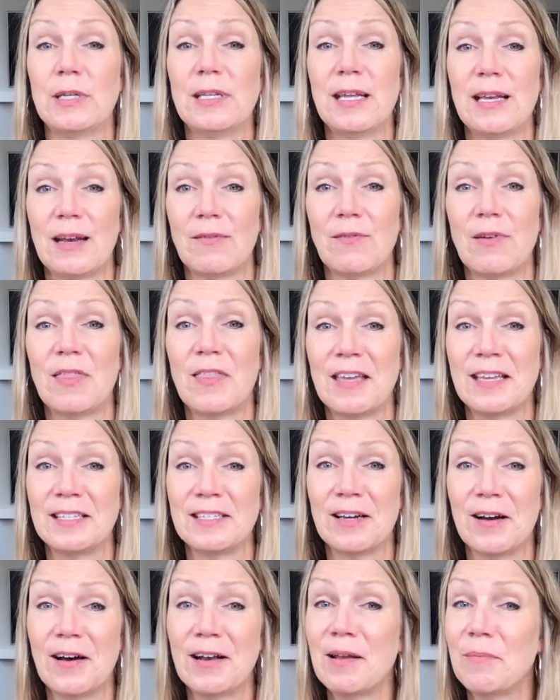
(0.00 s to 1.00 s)
get everything
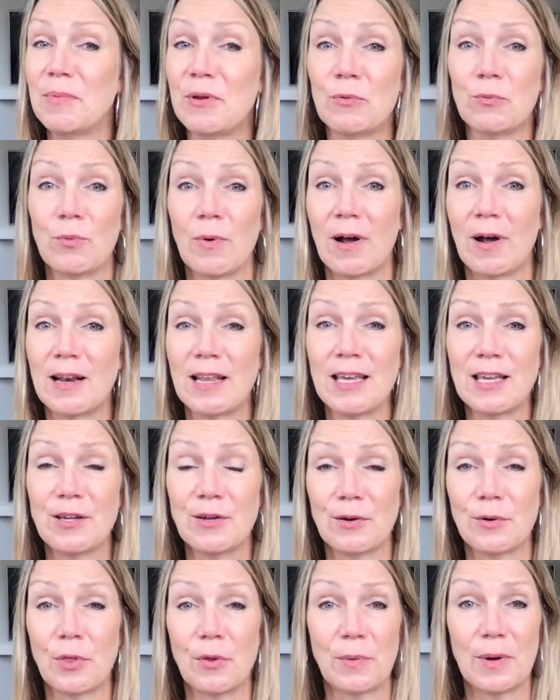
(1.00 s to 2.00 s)
done and be running
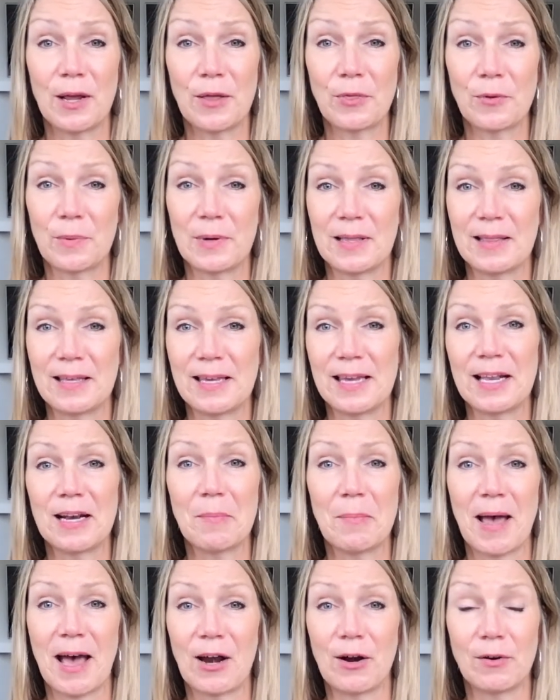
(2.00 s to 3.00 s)
your 3-on-3 league in a
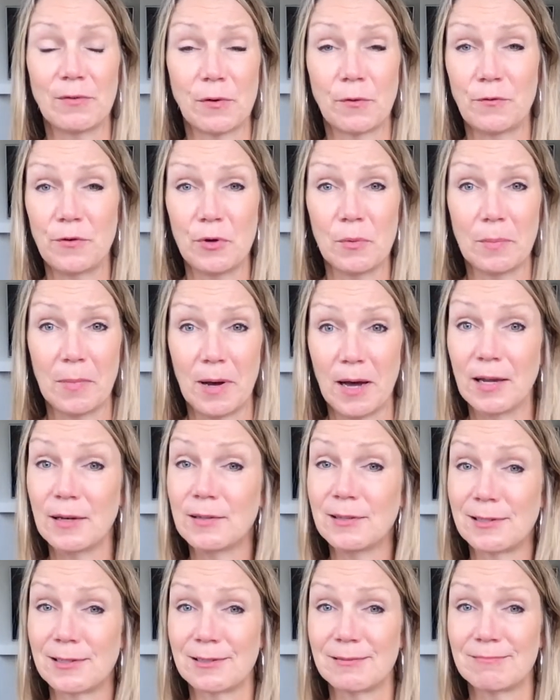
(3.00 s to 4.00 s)
matter of a few
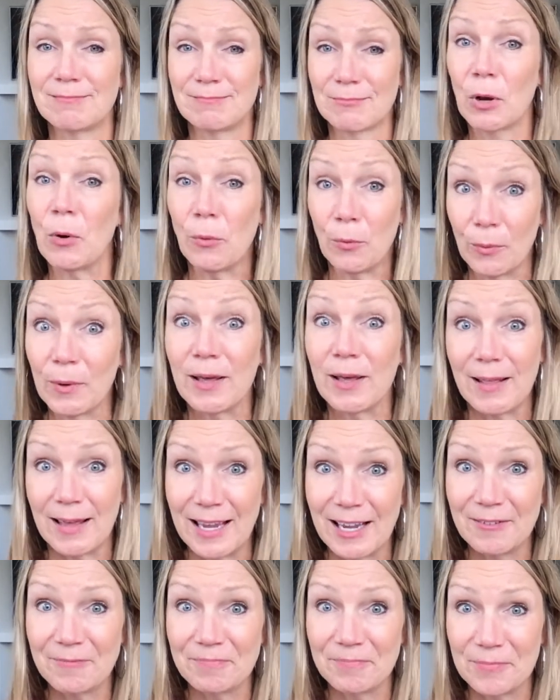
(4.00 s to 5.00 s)
months.
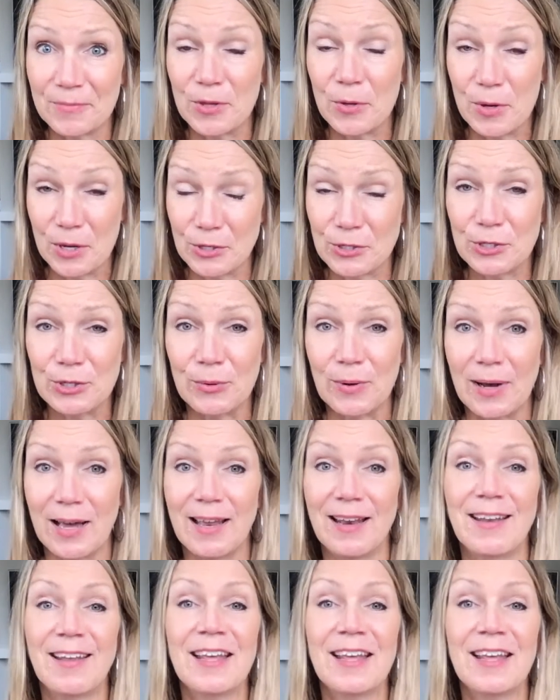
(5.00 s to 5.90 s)
Really, you can do it.